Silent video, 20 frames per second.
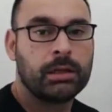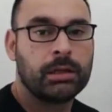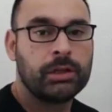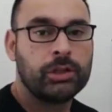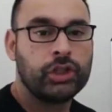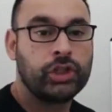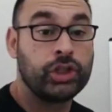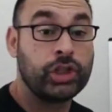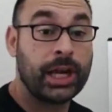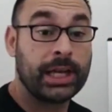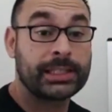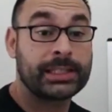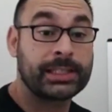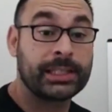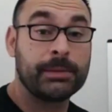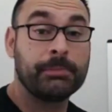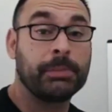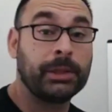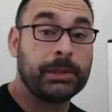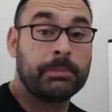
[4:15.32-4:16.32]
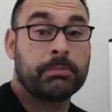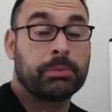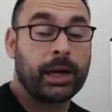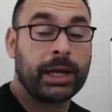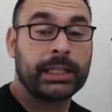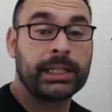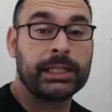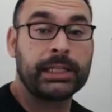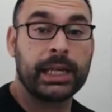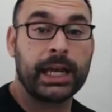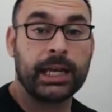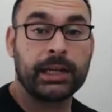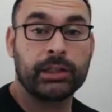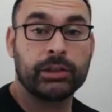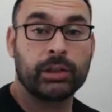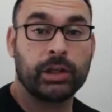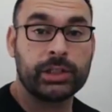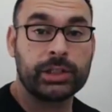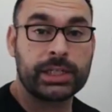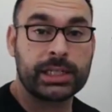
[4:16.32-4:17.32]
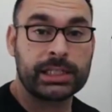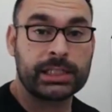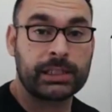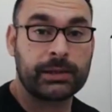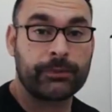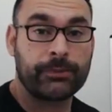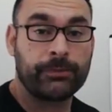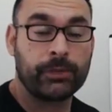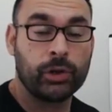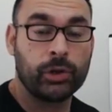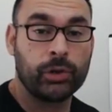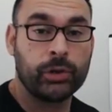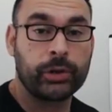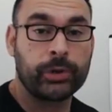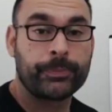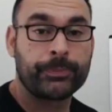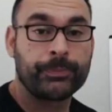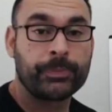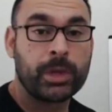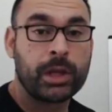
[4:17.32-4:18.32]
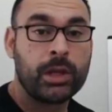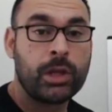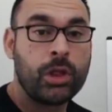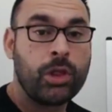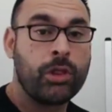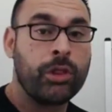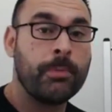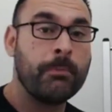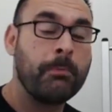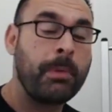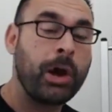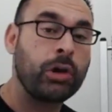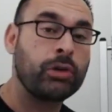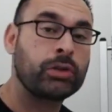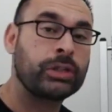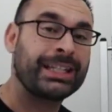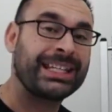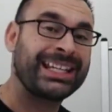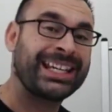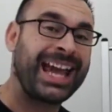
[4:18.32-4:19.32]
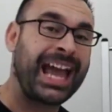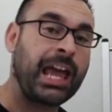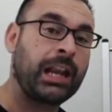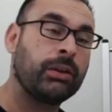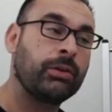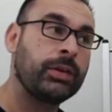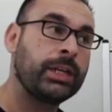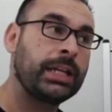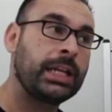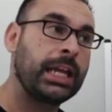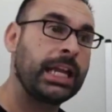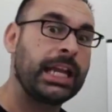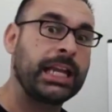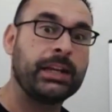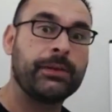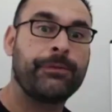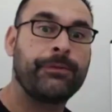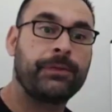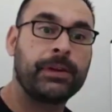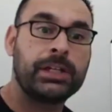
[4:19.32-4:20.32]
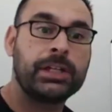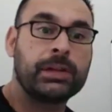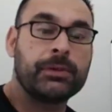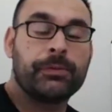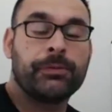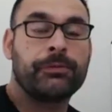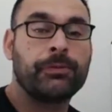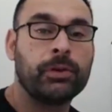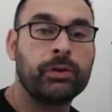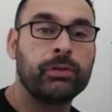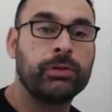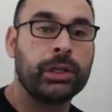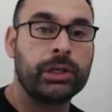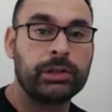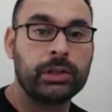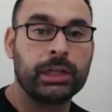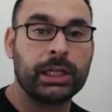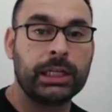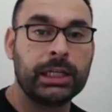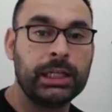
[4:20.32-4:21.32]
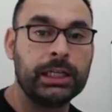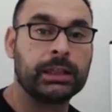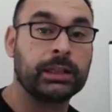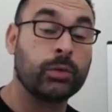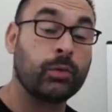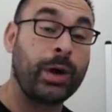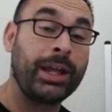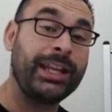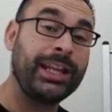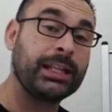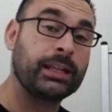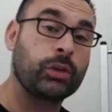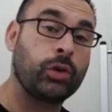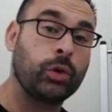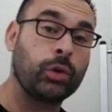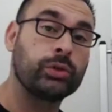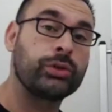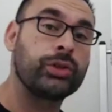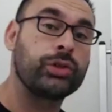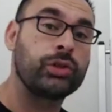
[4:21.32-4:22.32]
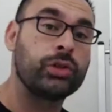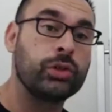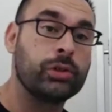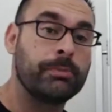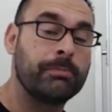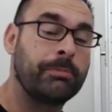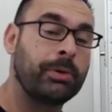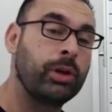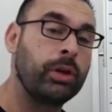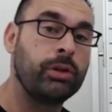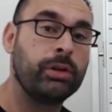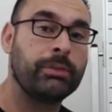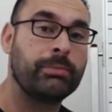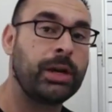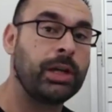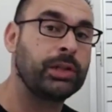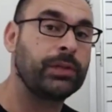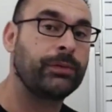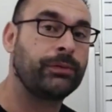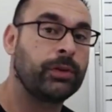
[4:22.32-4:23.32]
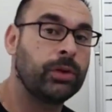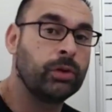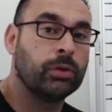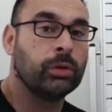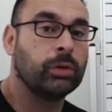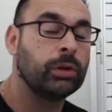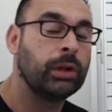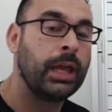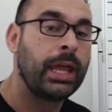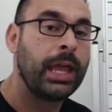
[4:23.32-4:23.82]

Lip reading: just simply breaking down and digesting food. The most calorie inefficient food that you can eat, the one that causes you to burn the most fuel,